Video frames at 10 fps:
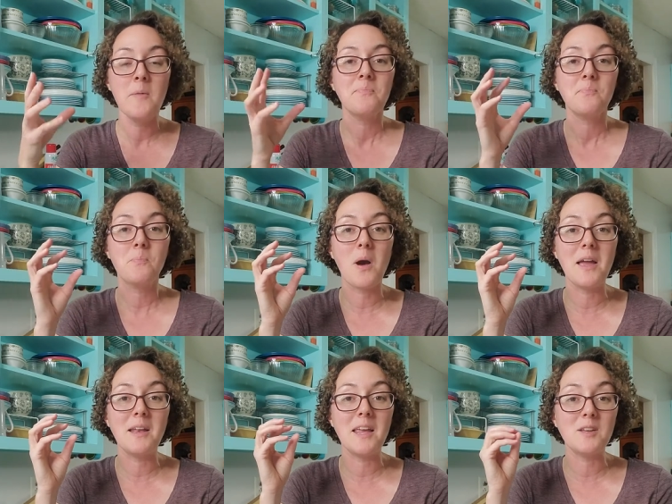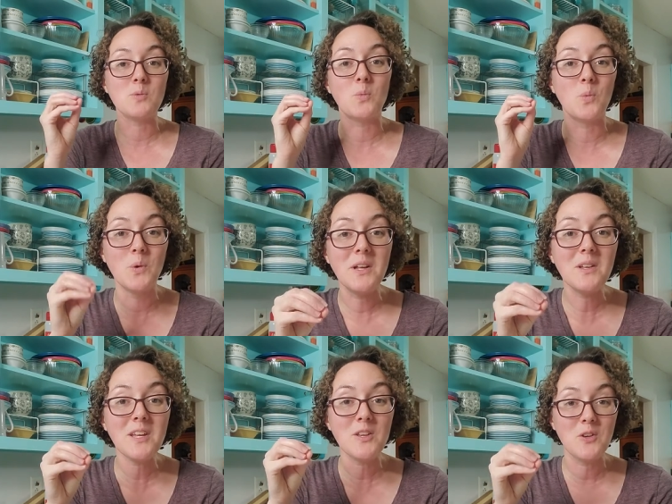but it's
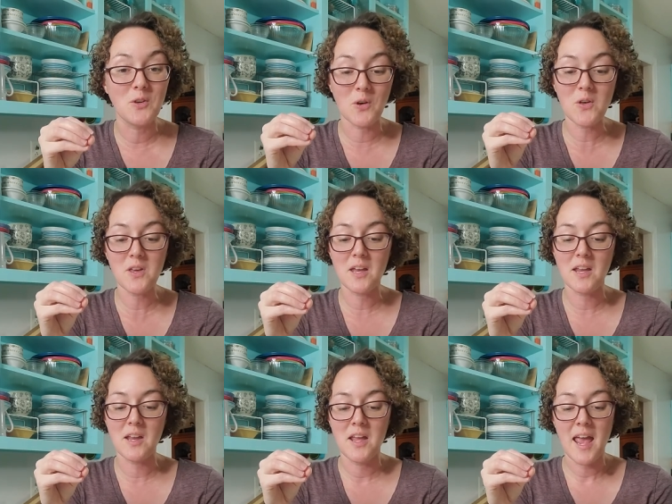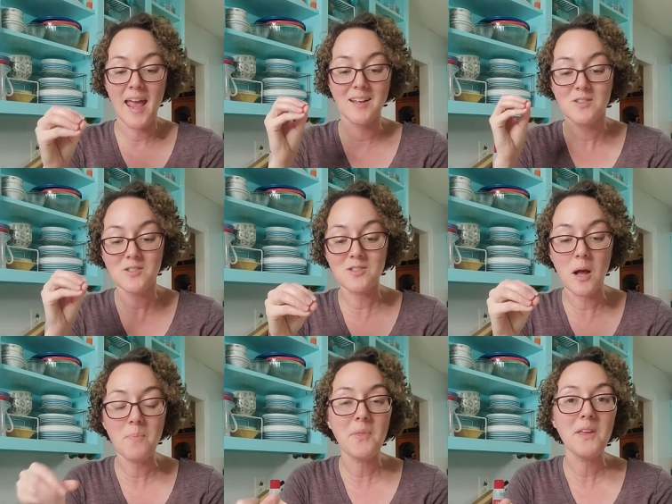really good and
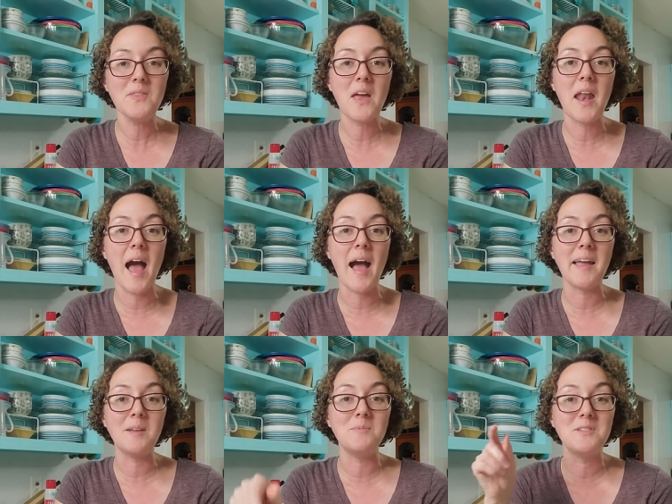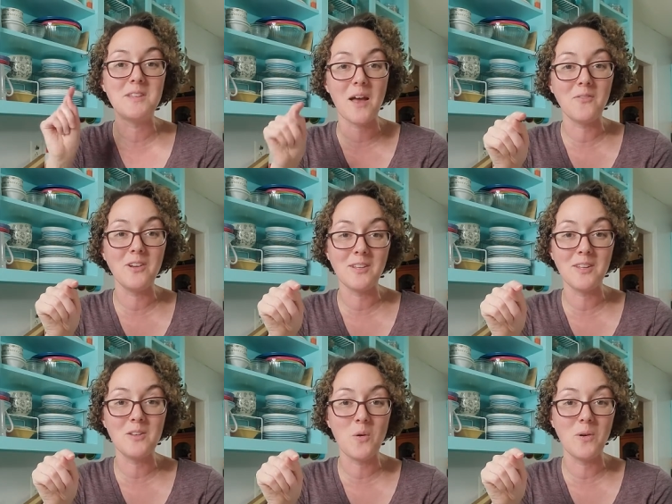something that I am definitely
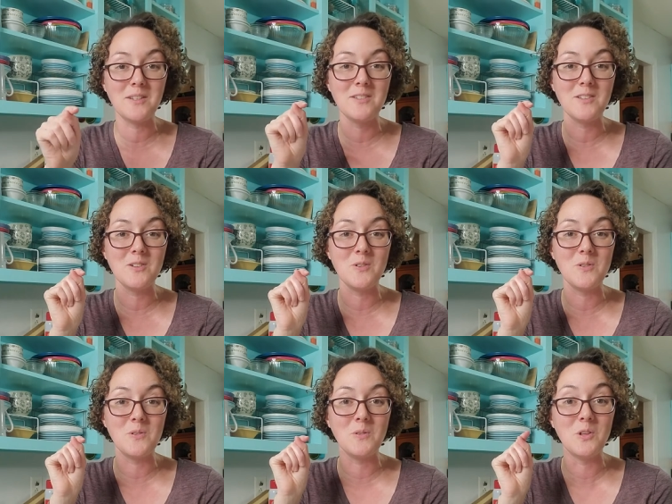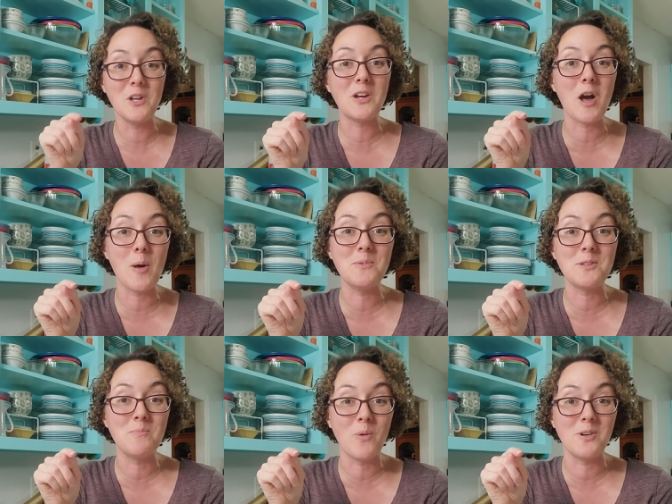going to look up
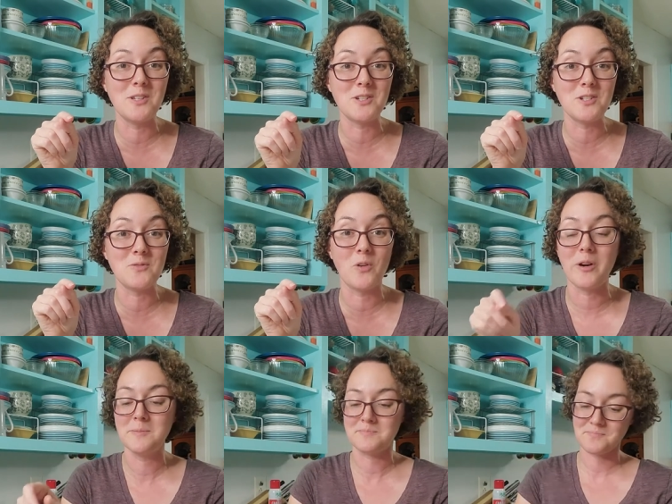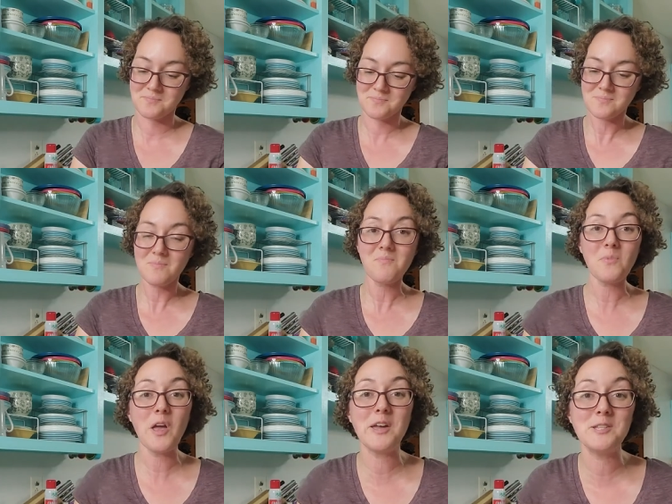some more dishes for,
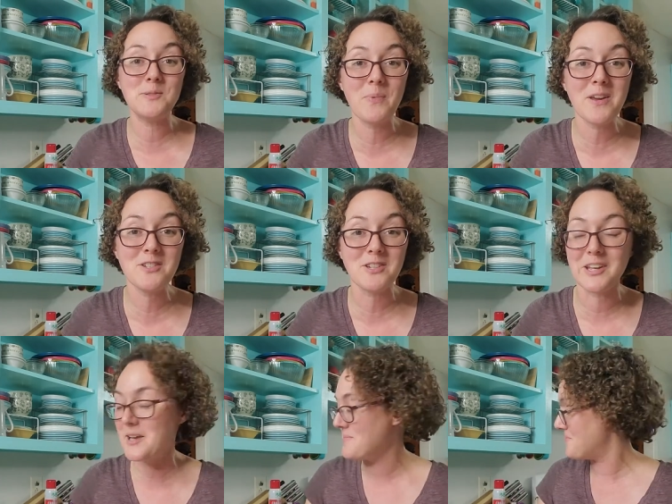especially